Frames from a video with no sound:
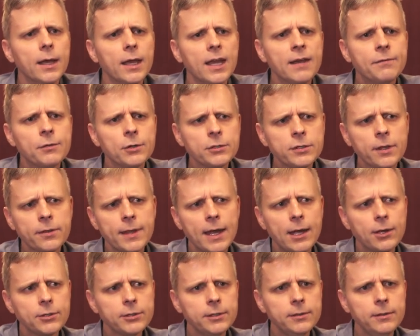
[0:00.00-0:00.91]
If there's
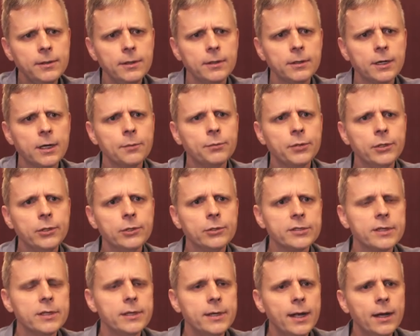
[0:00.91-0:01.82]
1,000
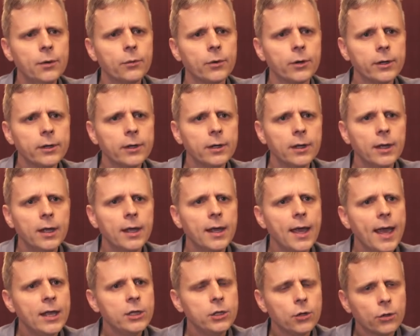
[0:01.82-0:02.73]
computers in the network
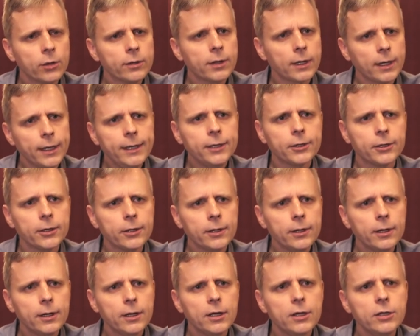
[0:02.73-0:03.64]
and you're the leader,
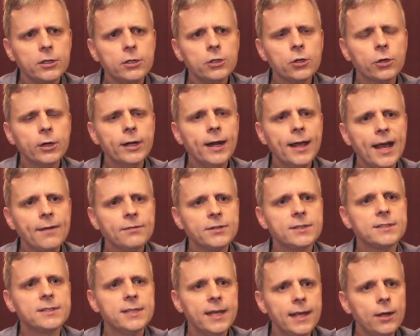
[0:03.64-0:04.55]
you're going to have to
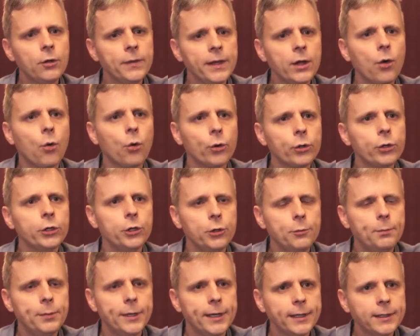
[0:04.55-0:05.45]
tell the order
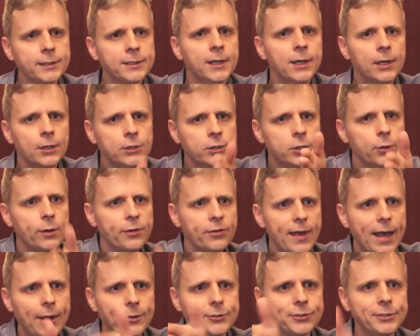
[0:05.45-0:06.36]
you picked to
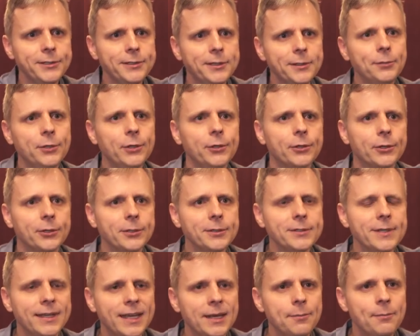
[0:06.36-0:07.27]
1,000
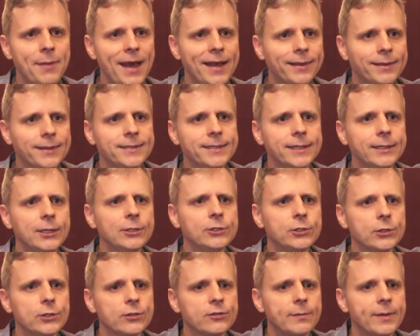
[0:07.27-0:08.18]
computers and get back the
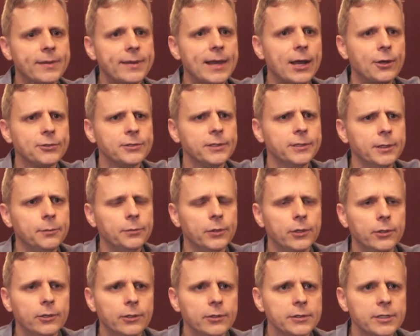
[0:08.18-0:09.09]
signatures from 1,000
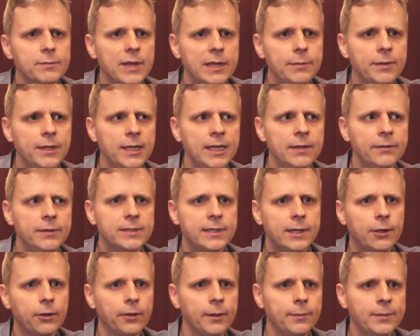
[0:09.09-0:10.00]
computers and maybe even
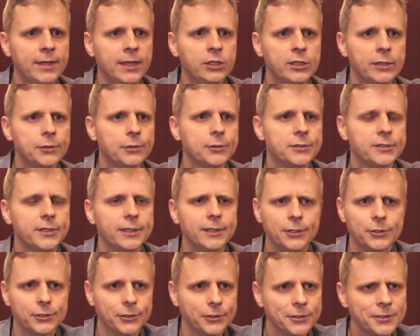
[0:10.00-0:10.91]
tell them each other's
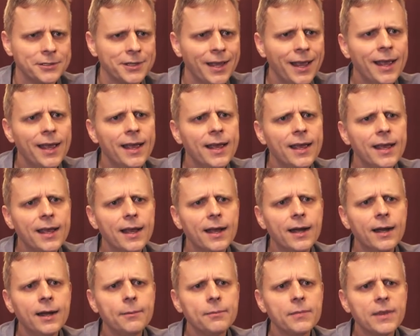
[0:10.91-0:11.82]
signatures.
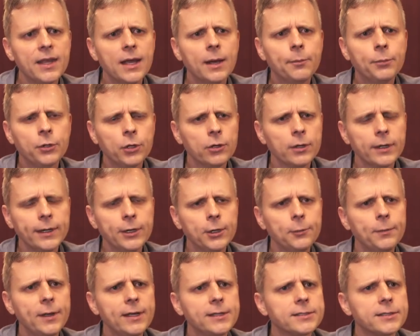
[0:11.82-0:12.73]
A pure
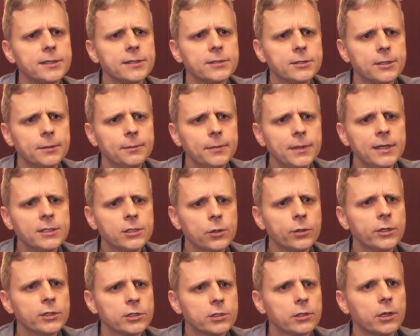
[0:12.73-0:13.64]
leader-based system is
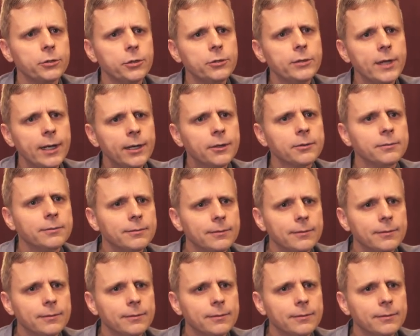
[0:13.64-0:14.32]
going to slow you down.